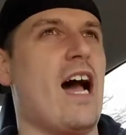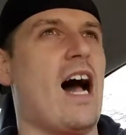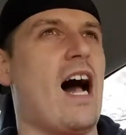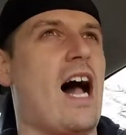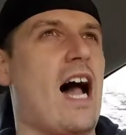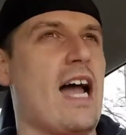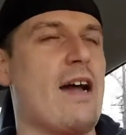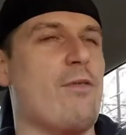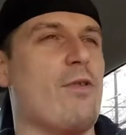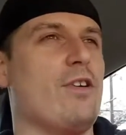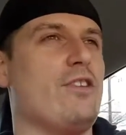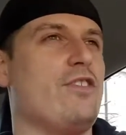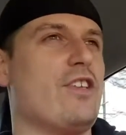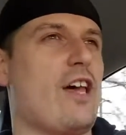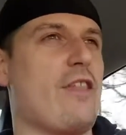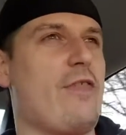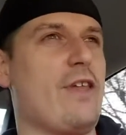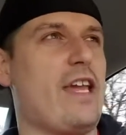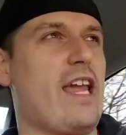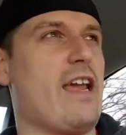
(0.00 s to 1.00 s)
I was
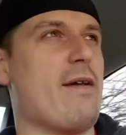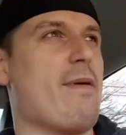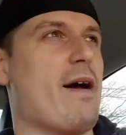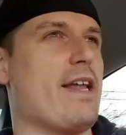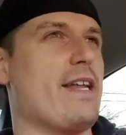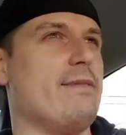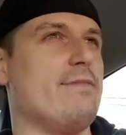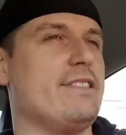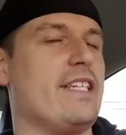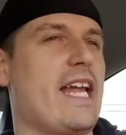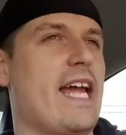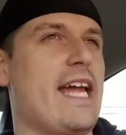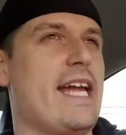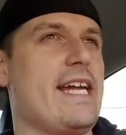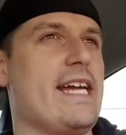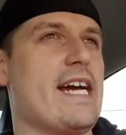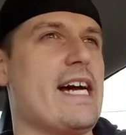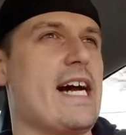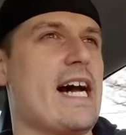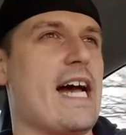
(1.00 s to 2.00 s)
uh, thinking about him
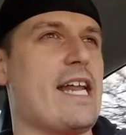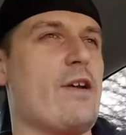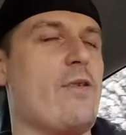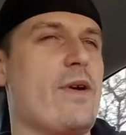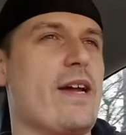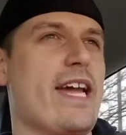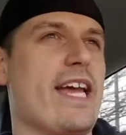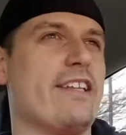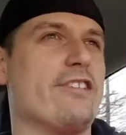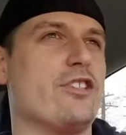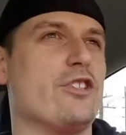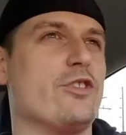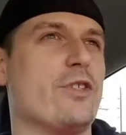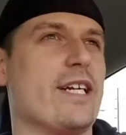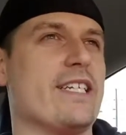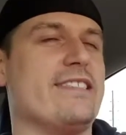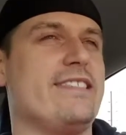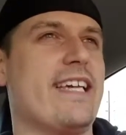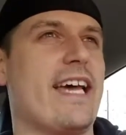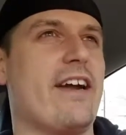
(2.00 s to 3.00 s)
today. I know he had
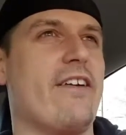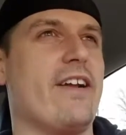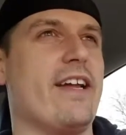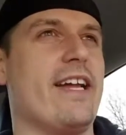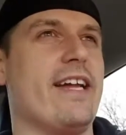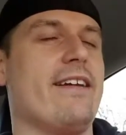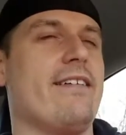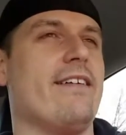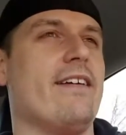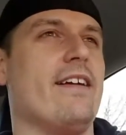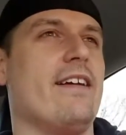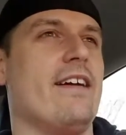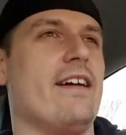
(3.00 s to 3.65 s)
surgery on Saturday, or